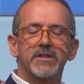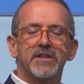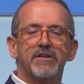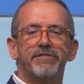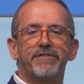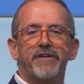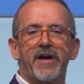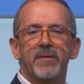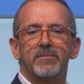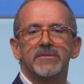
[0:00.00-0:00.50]
in the
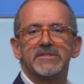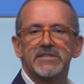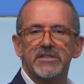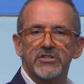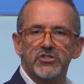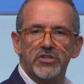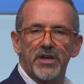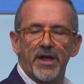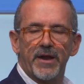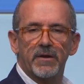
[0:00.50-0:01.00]

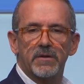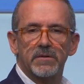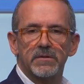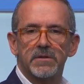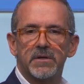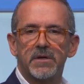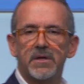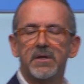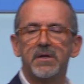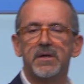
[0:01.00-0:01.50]
pharmacy channel,
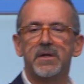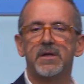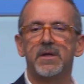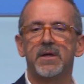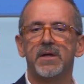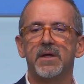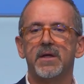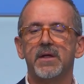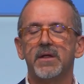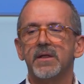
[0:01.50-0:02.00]

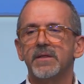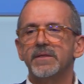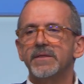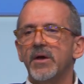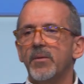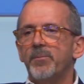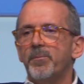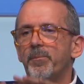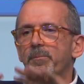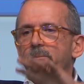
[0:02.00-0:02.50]

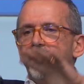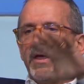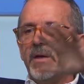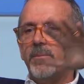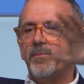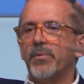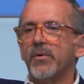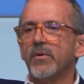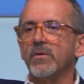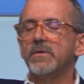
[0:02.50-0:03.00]
the
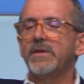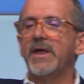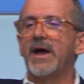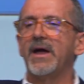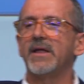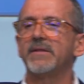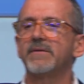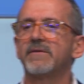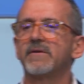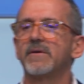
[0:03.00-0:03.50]
people
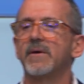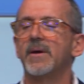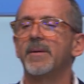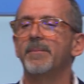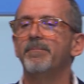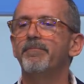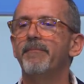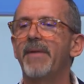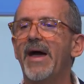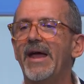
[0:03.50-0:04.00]
that
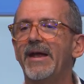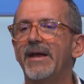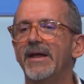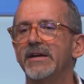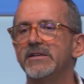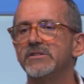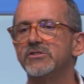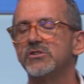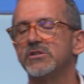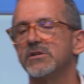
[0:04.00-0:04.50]

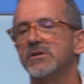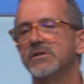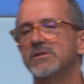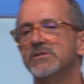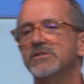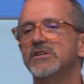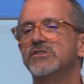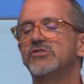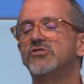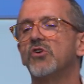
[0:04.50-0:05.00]
manage
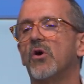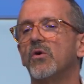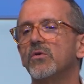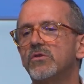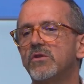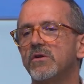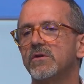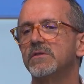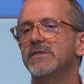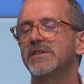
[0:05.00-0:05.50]
the
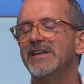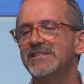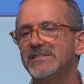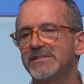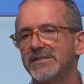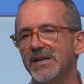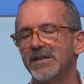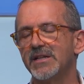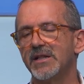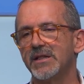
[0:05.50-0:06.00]
total
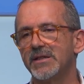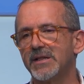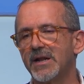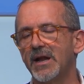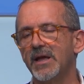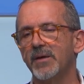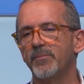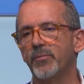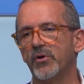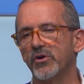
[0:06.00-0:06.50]

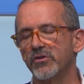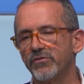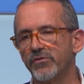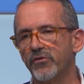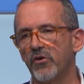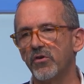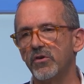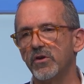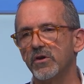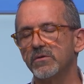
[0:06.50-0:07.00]
Nestlé
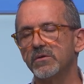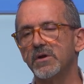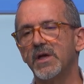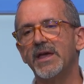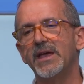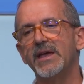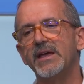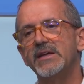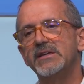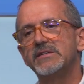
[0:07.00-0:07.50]
portfolio
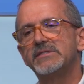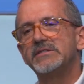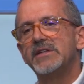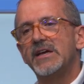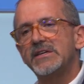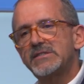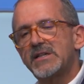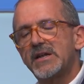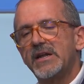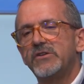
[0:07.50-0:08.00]
is
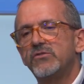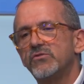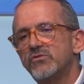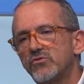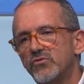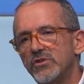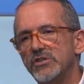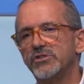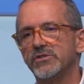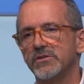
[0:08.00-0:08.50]
Nestlé
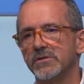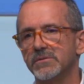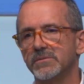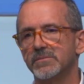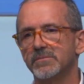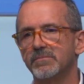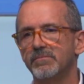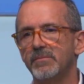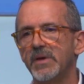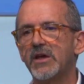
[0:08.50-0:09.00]
Nutrition,
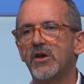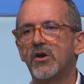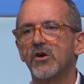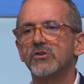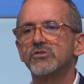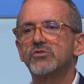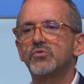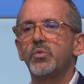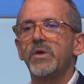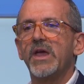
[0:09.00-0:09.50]

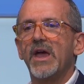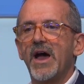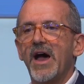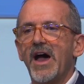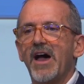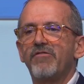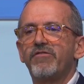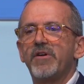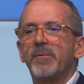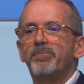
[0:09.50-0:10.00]
because we
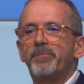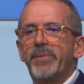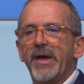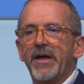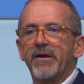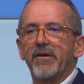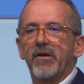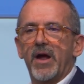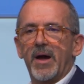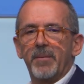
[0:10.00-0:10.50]
have a
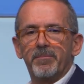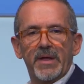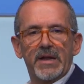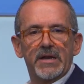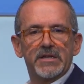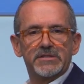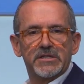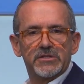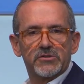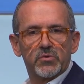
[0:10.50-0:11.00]
better
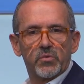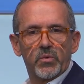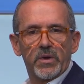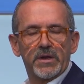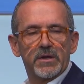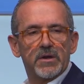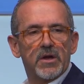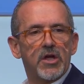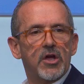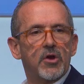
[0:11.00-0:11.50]
ability to
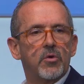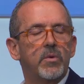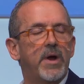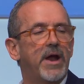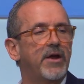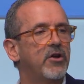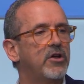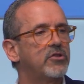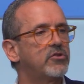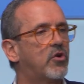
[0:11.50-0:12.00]
win. We
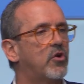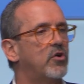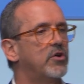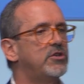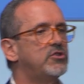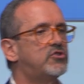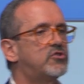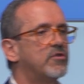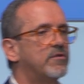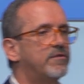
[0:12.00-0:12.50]
are not
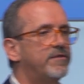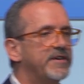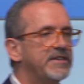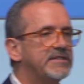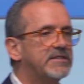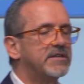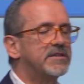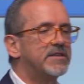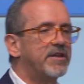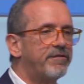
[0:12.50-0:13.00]
going to
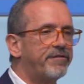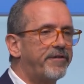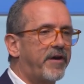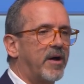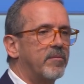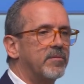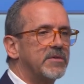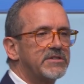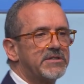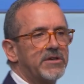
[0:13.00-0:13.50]
visit the
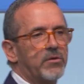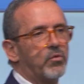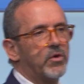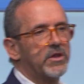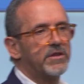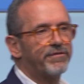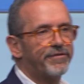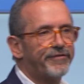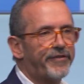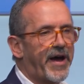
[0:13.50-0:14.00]
pharmacy
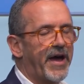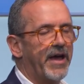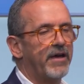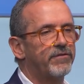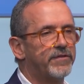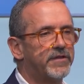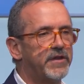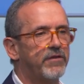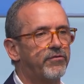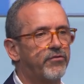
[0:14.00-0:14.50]
with
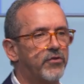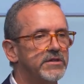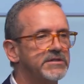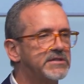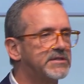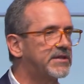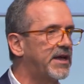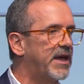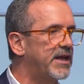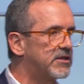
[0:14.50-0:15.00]
5
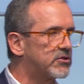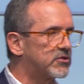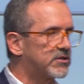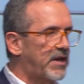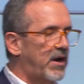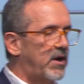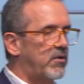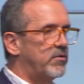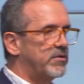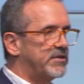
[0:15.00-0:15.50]
different
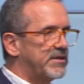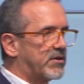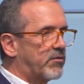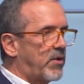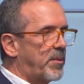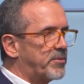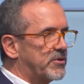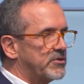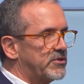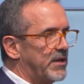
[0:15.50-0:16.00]
sales
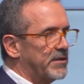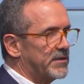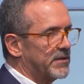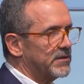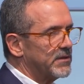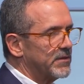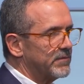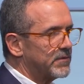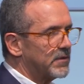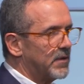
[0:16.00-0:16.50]

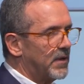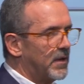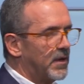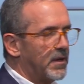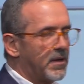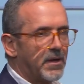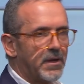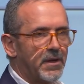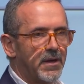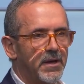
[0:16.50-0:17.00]
representatives.
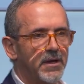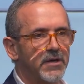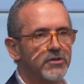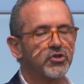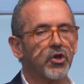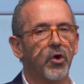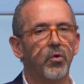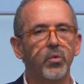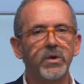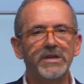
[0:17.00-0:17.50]

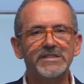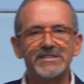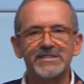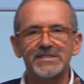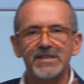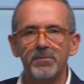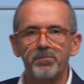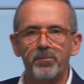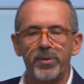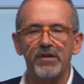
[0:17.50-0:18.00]
So we
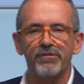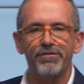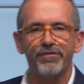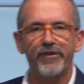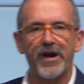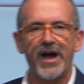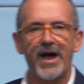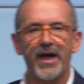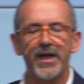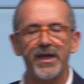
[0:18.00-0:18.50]

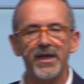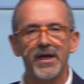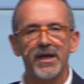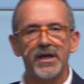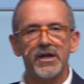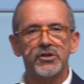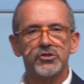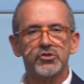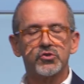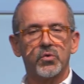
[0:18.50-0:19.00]
simplify
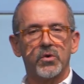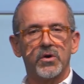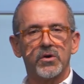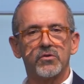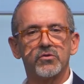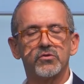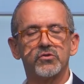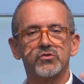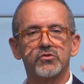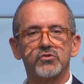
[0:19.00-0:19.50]

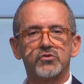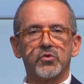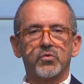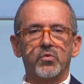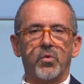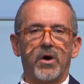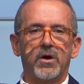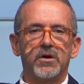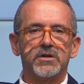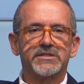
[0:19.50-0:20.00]

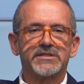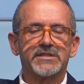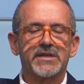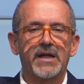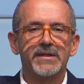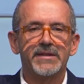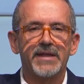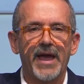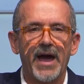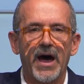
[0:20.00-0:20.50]
towards
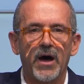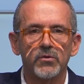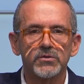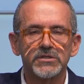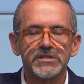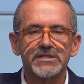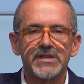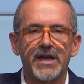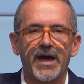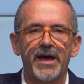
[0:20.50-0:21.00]
the
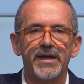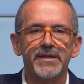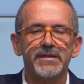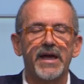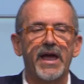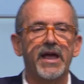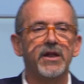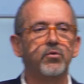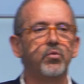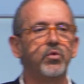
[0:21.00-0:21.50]

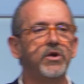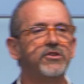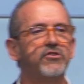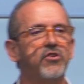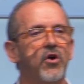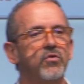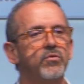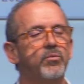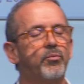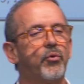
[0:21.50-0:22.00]
outside, and we
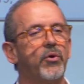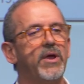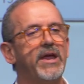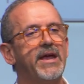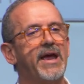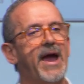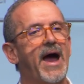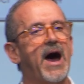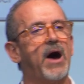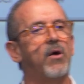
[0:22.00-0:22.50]
don't
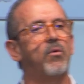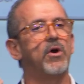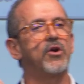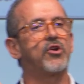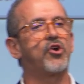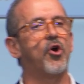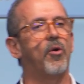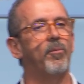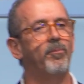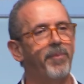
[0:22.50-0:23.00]
bring our
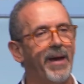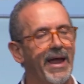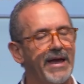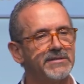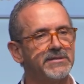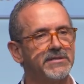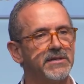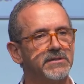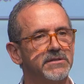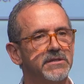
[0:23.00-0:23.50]

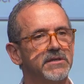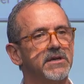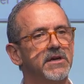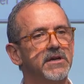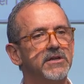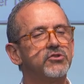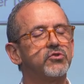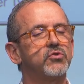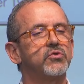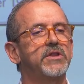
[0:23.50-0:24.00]
complexity
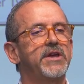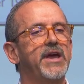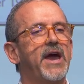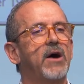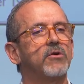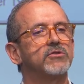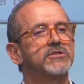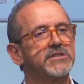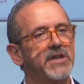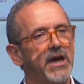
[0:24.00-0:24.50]
to the
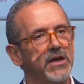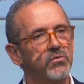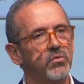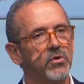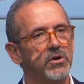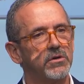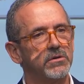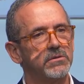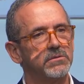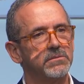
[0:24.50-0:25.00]
outside
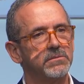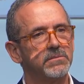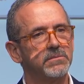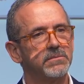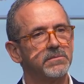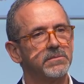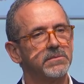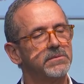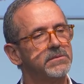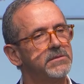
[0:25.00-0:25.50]
world.
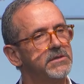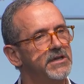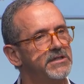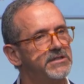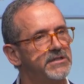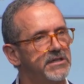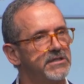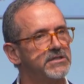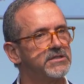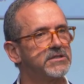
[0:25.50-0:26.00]

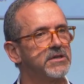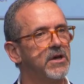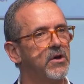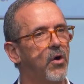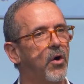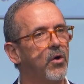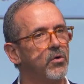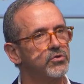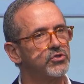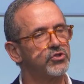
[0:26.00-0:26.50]
This is
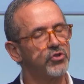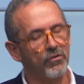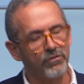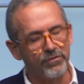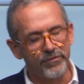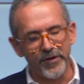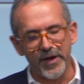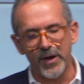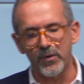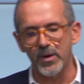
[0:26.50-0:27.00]
also
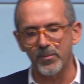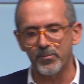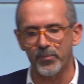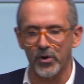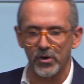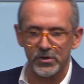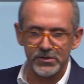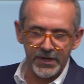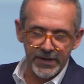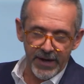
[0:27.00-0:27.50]
very
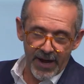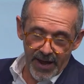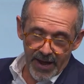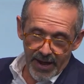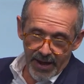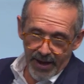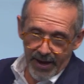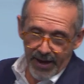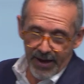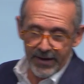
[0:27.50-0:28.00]
important.
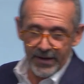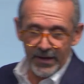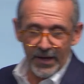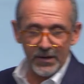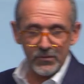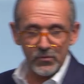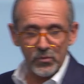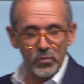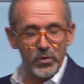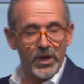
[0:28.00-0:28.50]
And
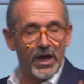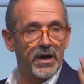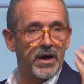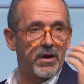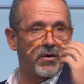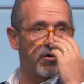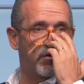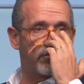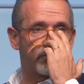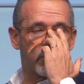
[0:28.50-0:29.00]
we
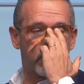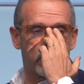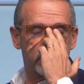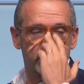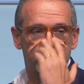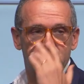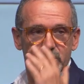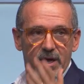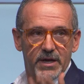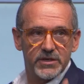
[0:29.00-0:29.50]
are, of
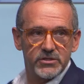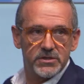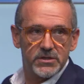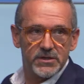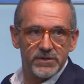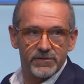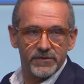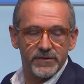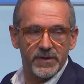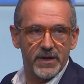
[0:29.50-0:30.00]
course, we
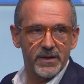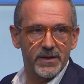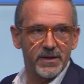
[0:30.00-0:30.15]
achieve